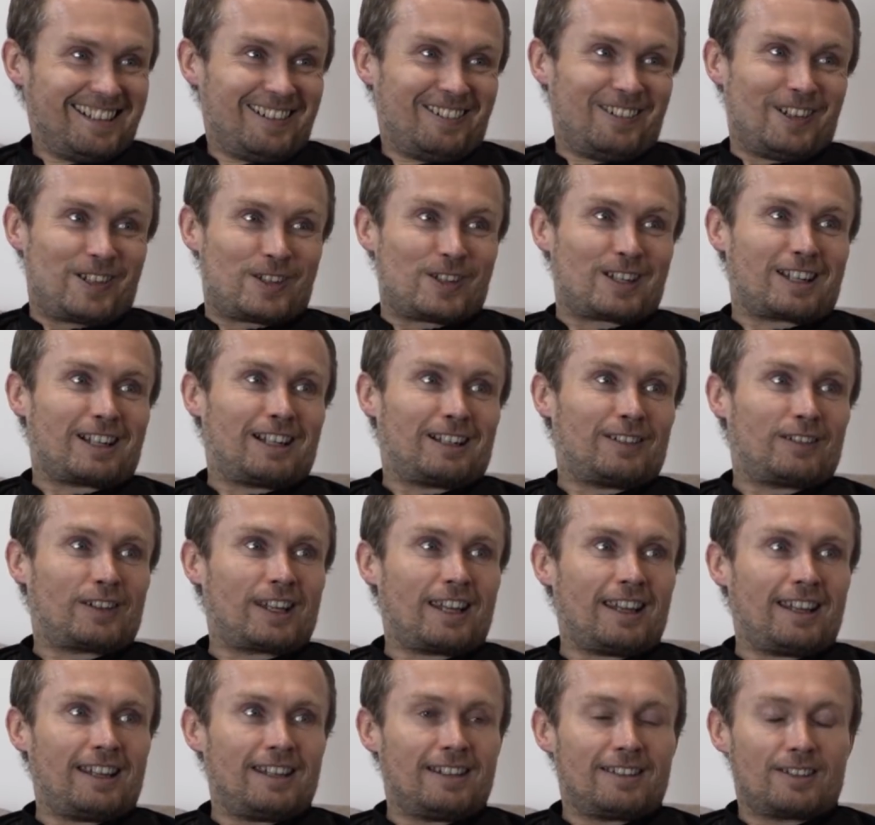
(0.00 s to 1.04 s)
which is kind of
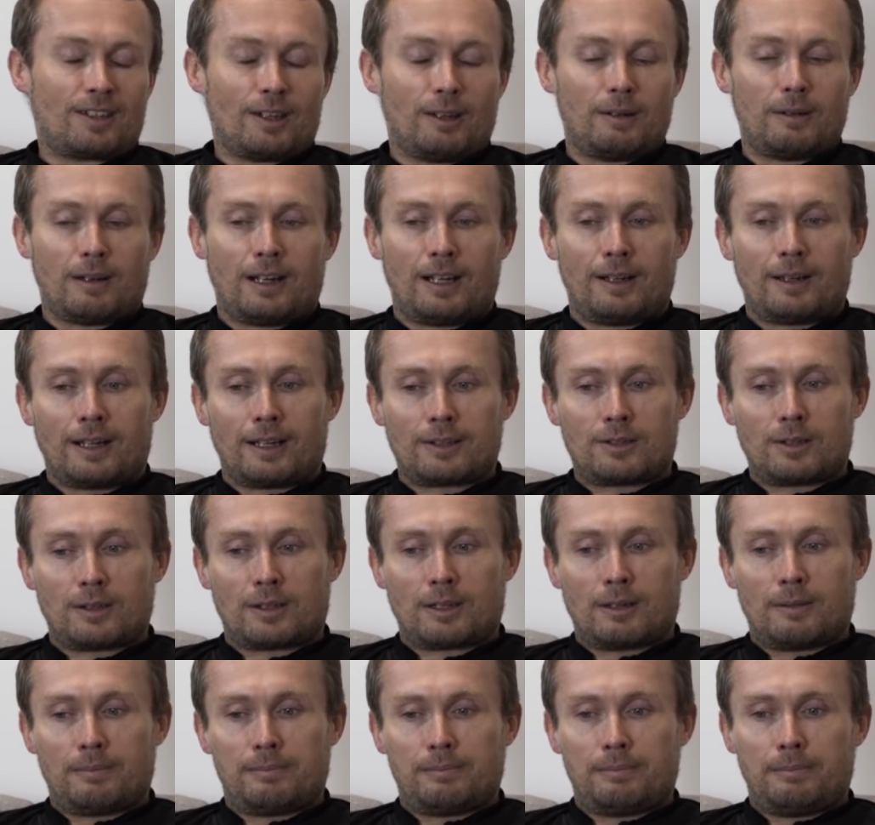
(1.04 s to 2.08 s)
key. So I took
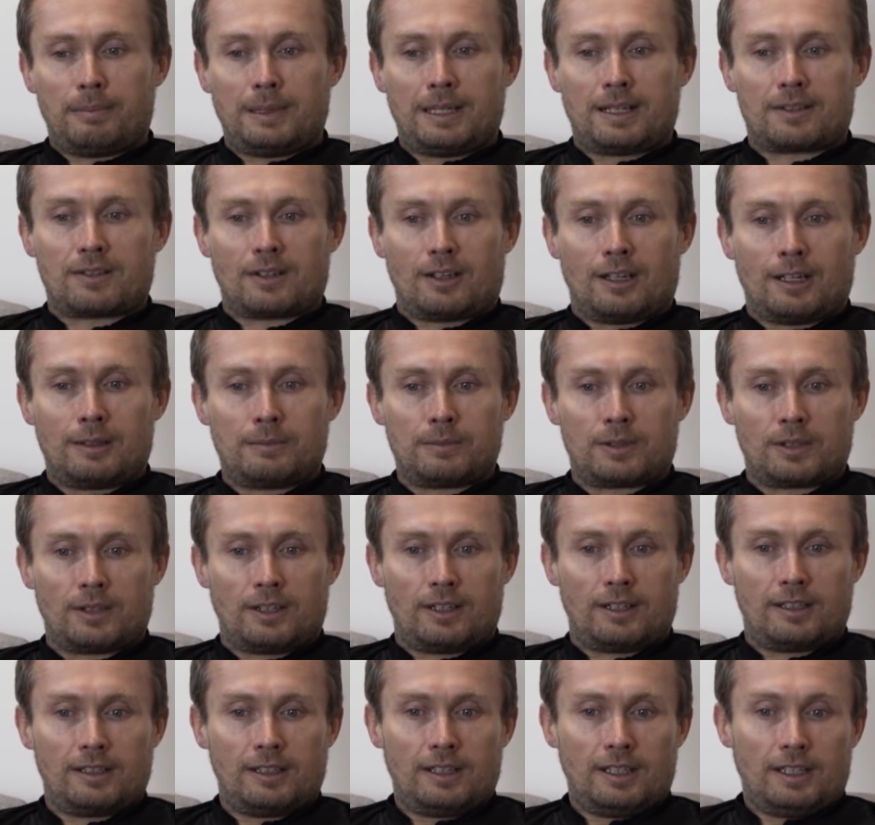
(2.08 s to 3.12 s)
a bit of time
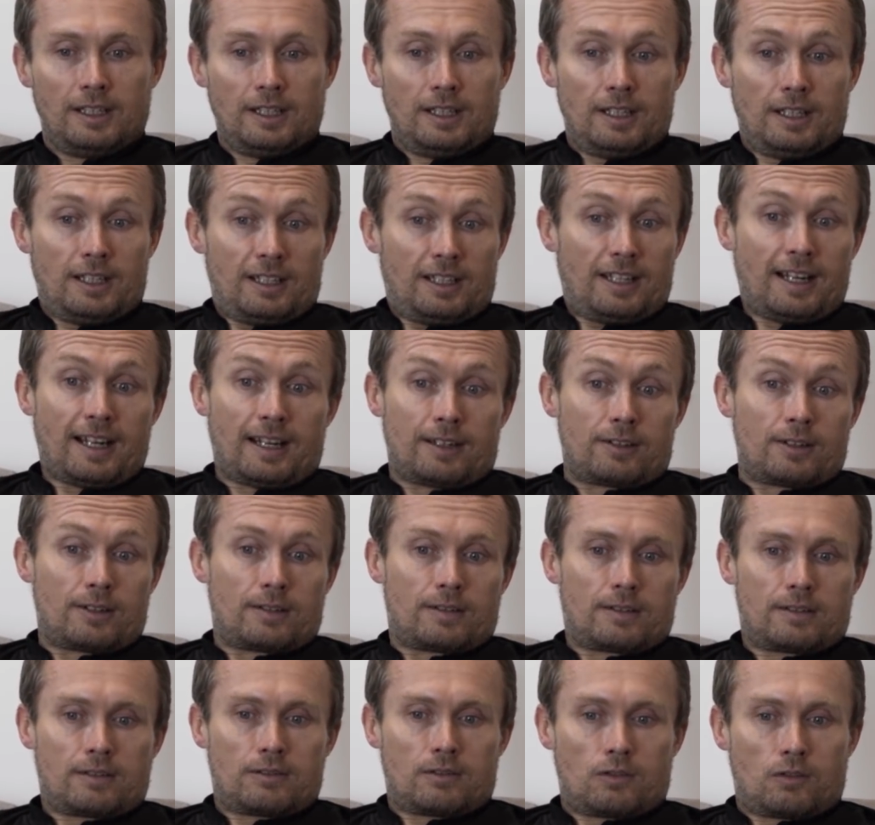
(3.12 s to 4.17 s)
to
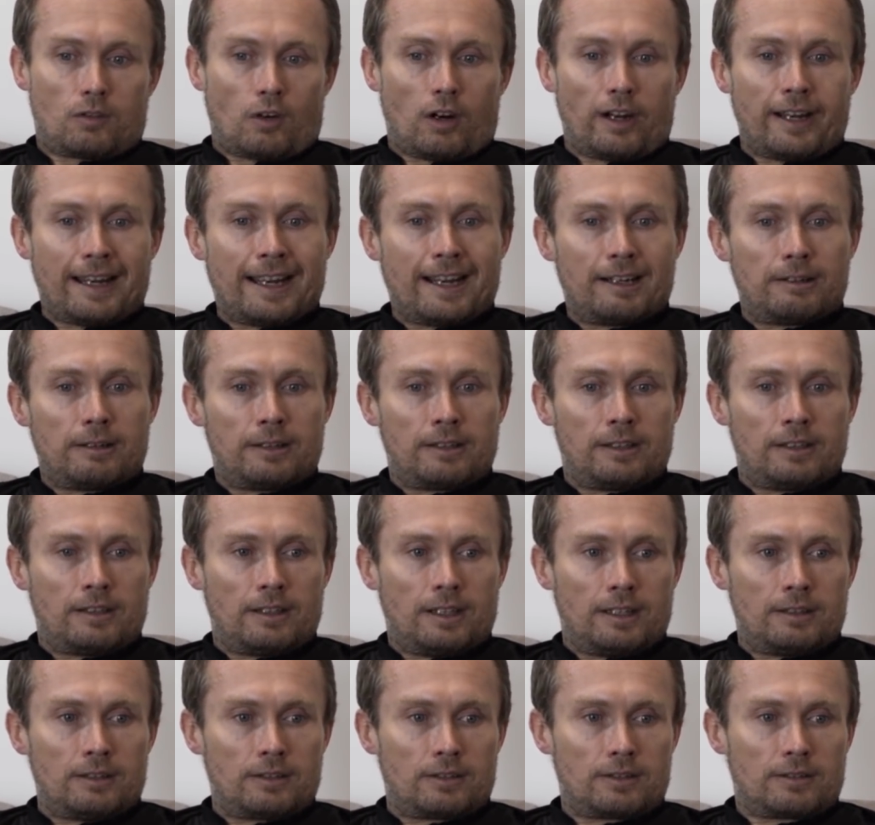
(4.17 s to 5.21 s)
just dry out
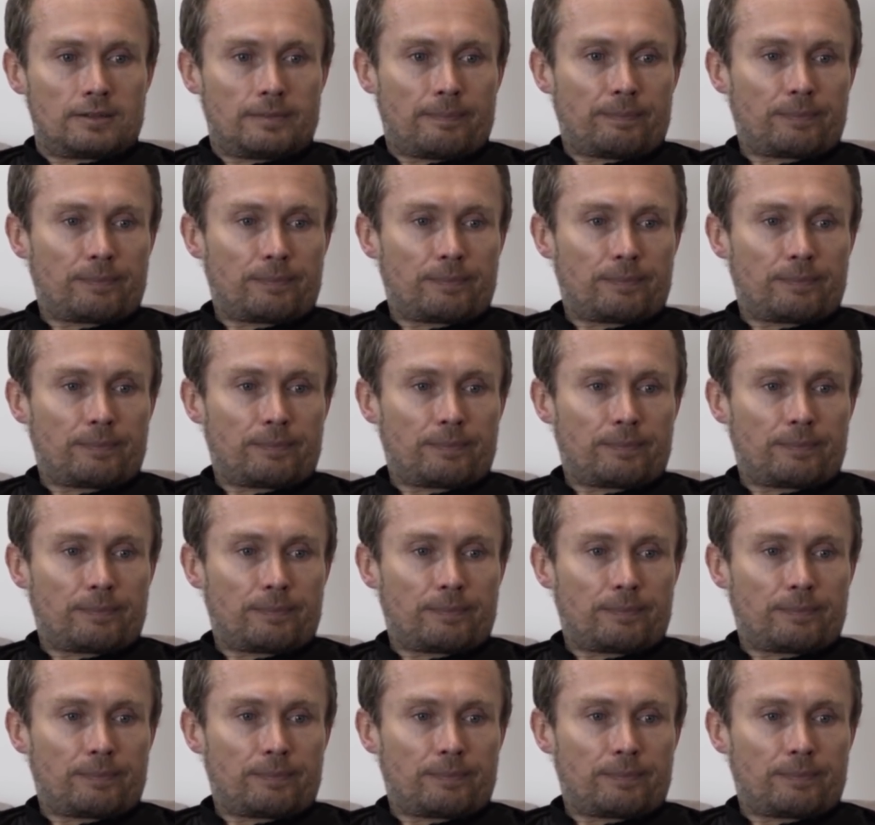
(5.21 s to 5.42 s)
and